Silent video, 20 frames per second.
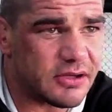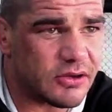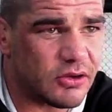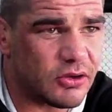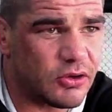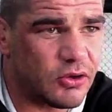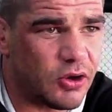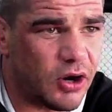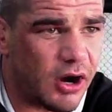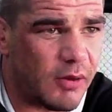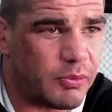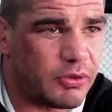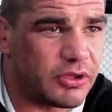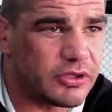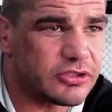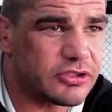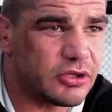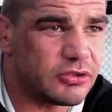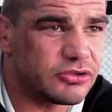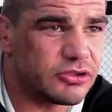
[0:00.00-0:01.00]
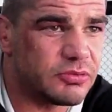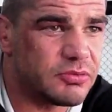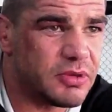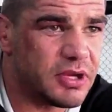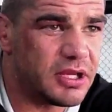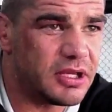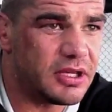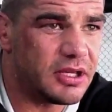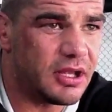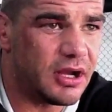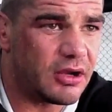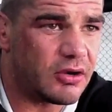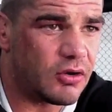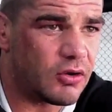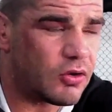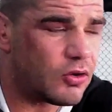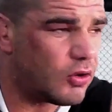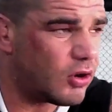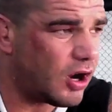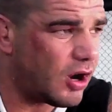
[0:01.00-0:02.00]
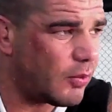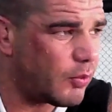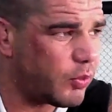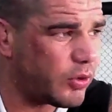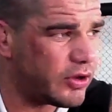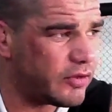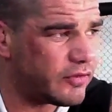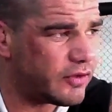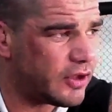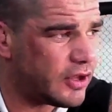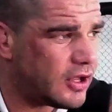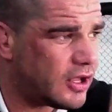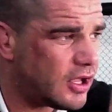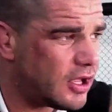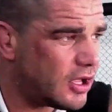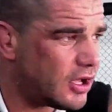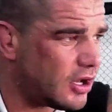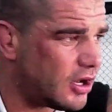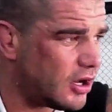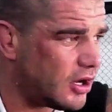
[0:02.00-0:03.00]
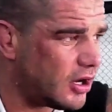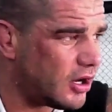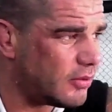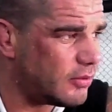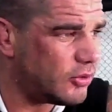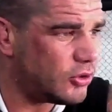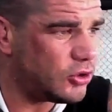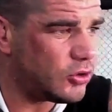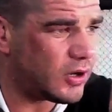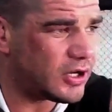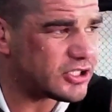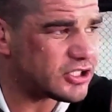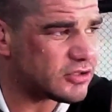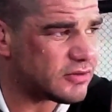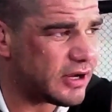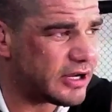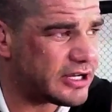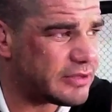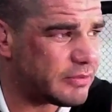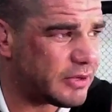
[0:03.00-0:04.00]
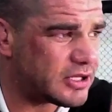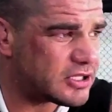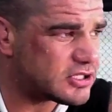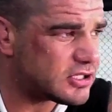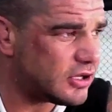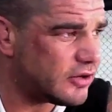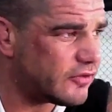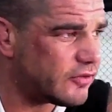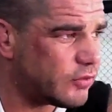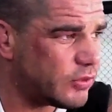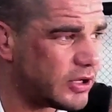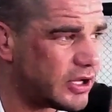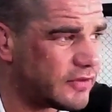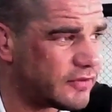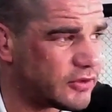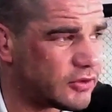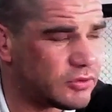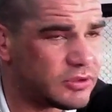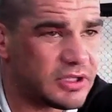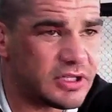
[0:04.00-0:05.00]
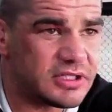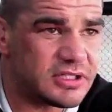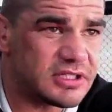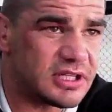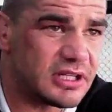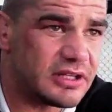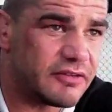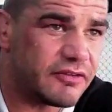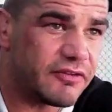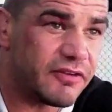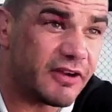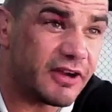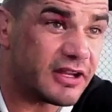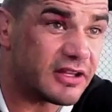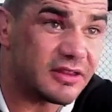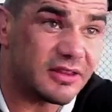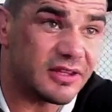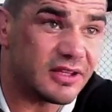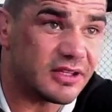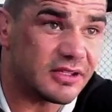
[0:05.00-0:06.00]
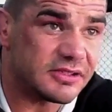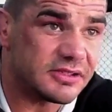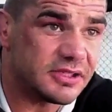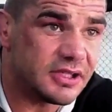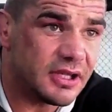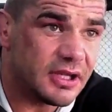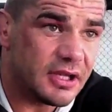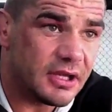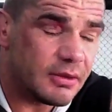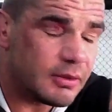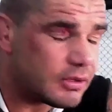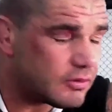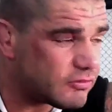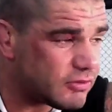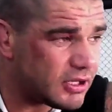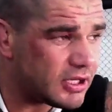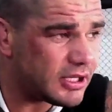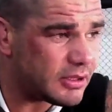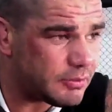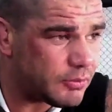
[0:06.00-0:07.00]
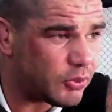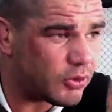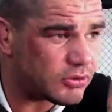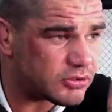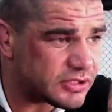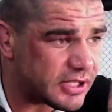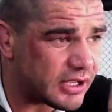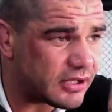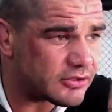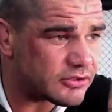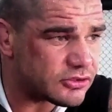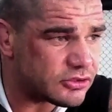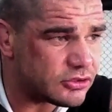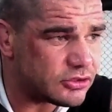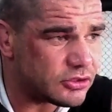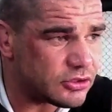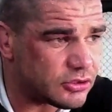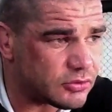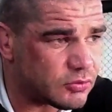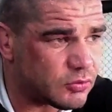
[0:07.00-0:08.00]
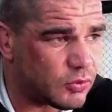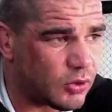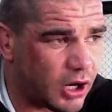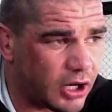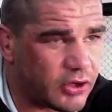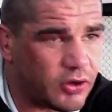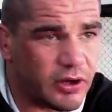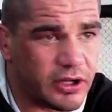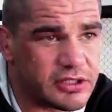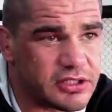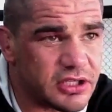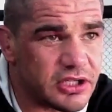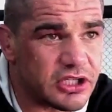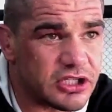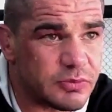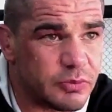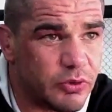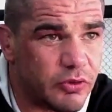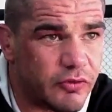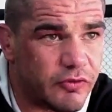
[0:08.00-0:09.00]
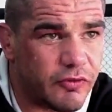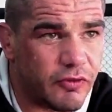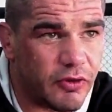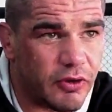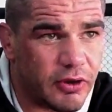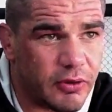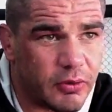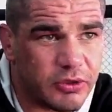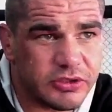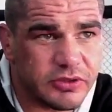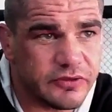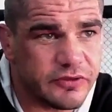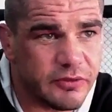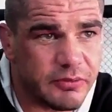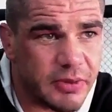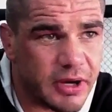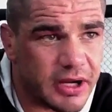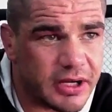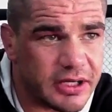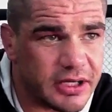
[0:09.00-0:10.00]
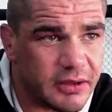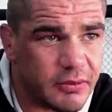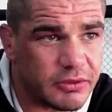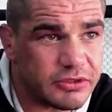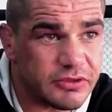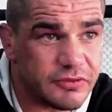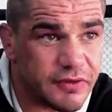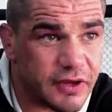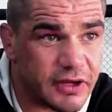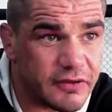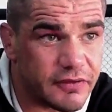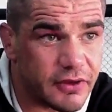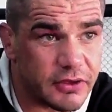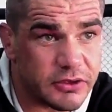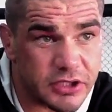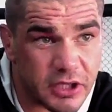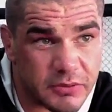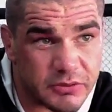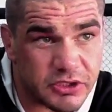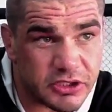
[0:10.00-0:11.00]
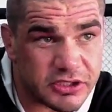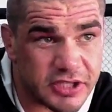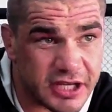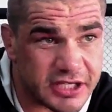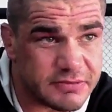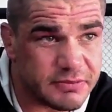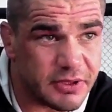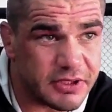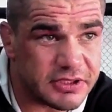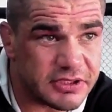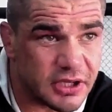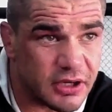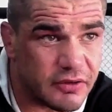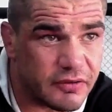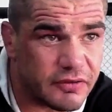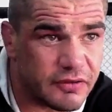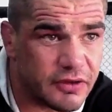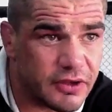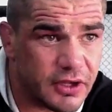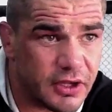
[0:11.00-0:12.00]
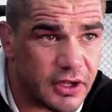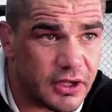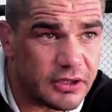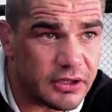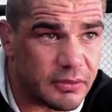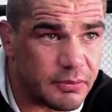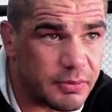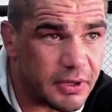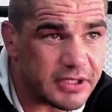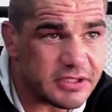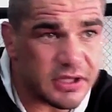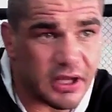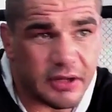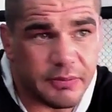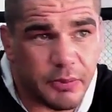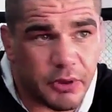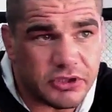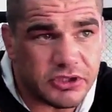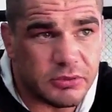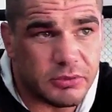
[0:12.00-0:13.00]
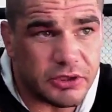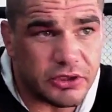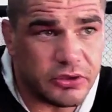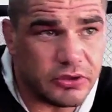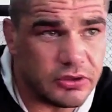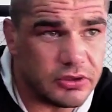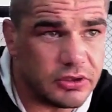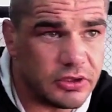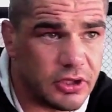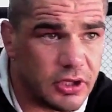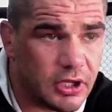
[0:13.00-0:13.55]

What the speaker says: I got caught up with the social media. I got caught up with who I surrounded myself with, and all these silly fake things. When really it boils down to what I got into the sport for. It wasn't for money. It wasn't for anything. It was to test myself the best I possibly could.